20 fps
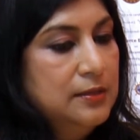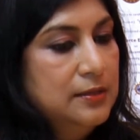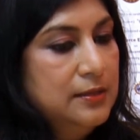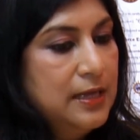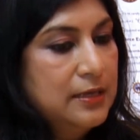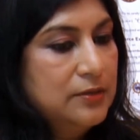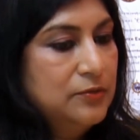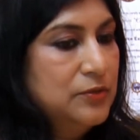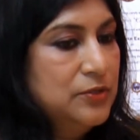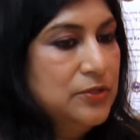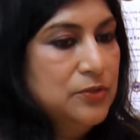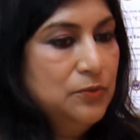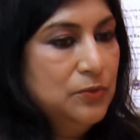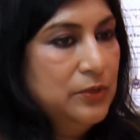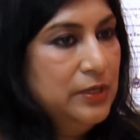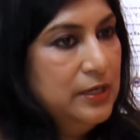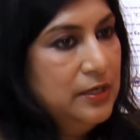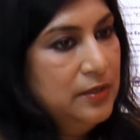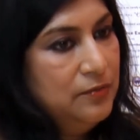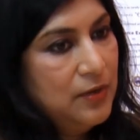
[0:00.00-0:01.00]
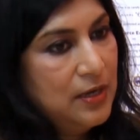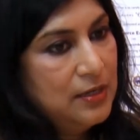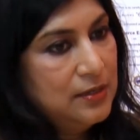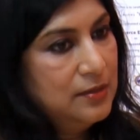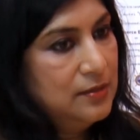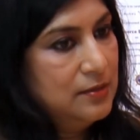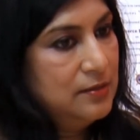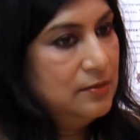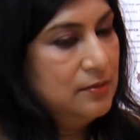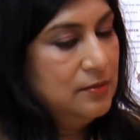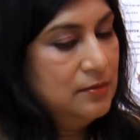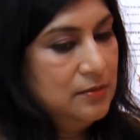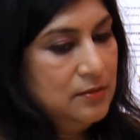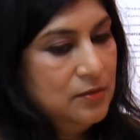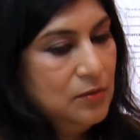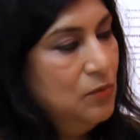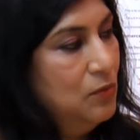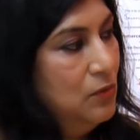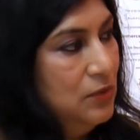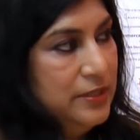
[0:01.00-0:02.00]
that was the only one
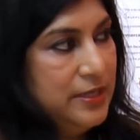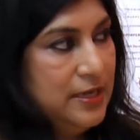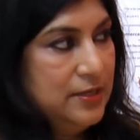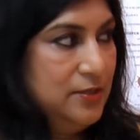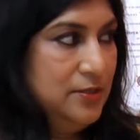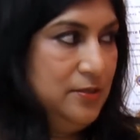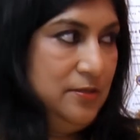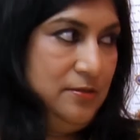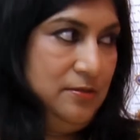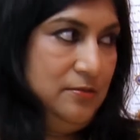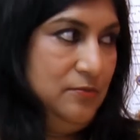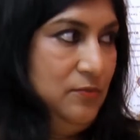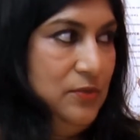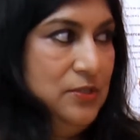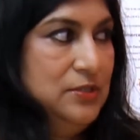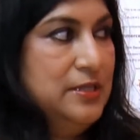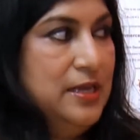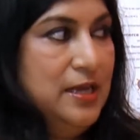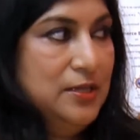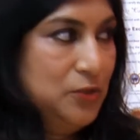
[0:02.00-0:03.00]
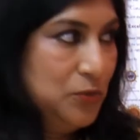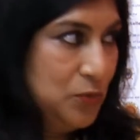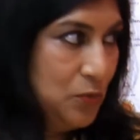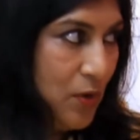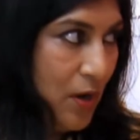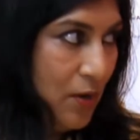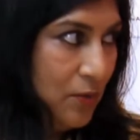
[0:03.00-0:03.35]
goal that was there throughout.